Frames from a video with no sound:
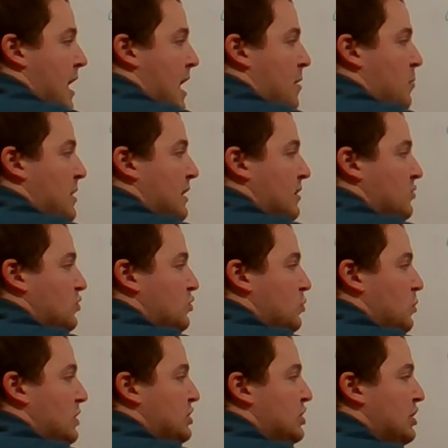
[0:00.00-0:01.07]
and we can
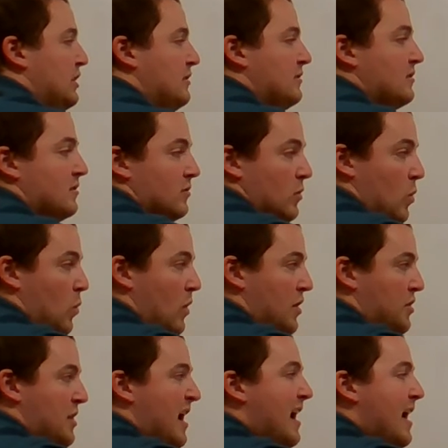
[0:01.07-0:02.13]
switch it
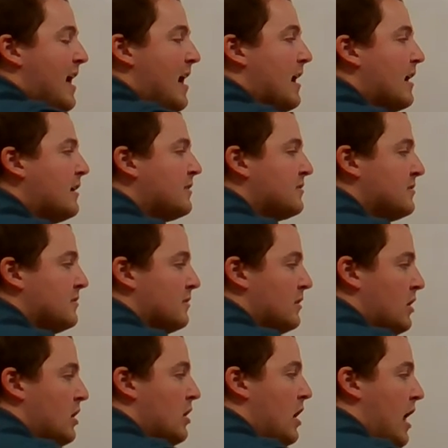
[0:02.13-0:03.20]
with that x.
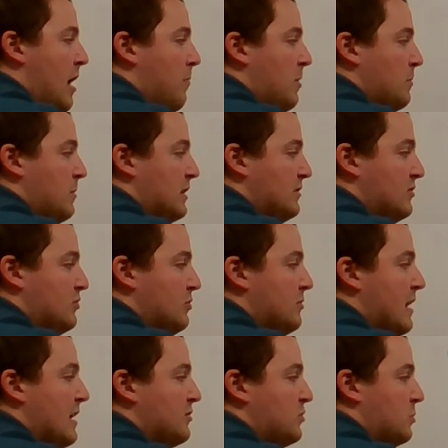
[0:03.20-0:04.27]
And when we
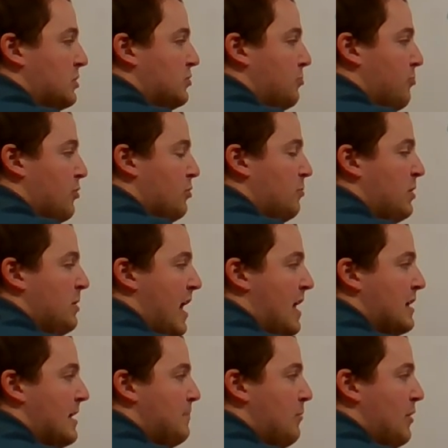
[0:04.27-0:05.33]
do that switcheroo, we
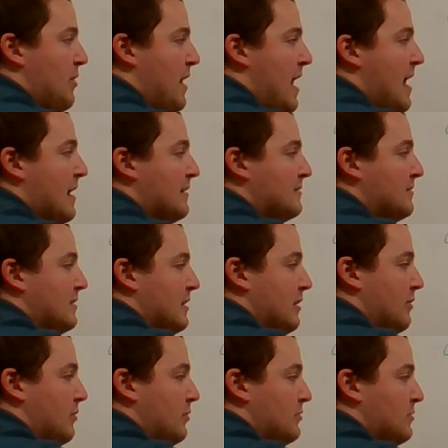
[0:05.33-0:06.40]
end up with x
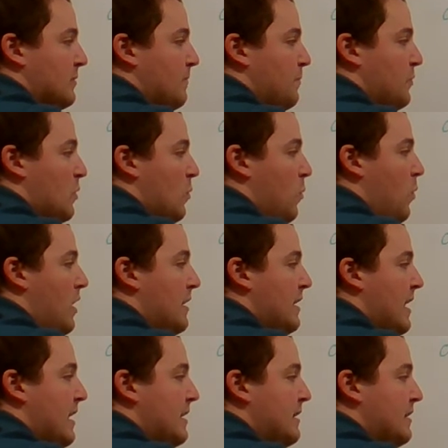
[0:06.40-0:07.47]
equals
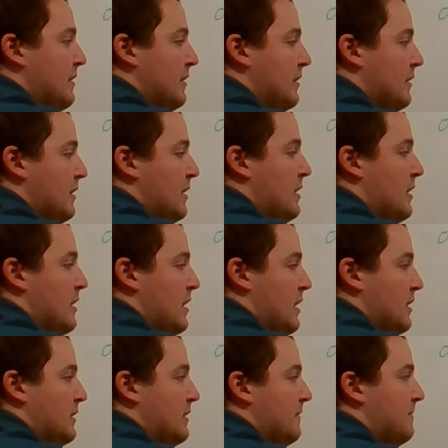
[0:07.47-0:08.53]
180
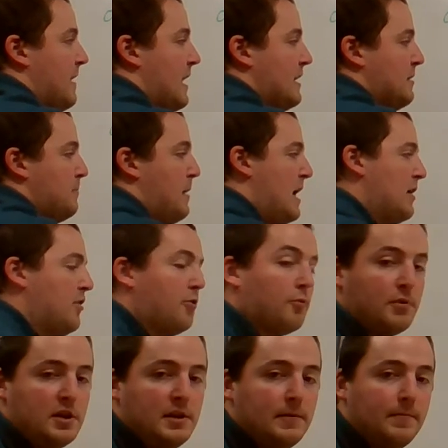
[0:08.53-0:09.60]
divided by
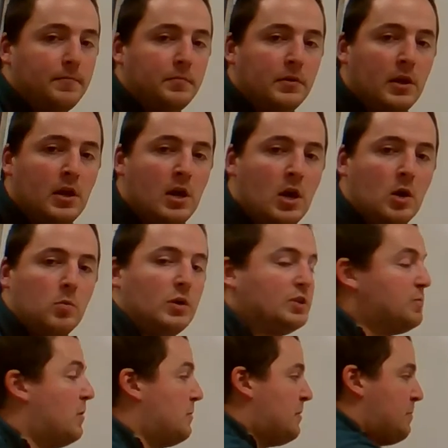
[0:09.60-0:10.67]
3,
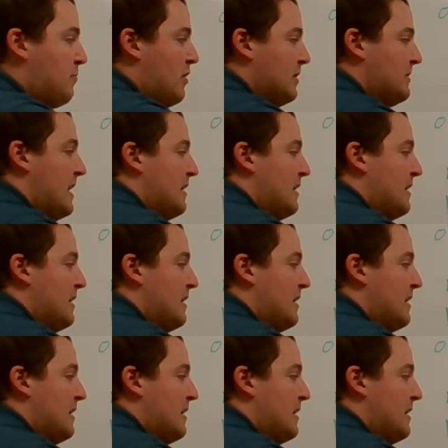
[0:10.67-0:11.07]
which when we plug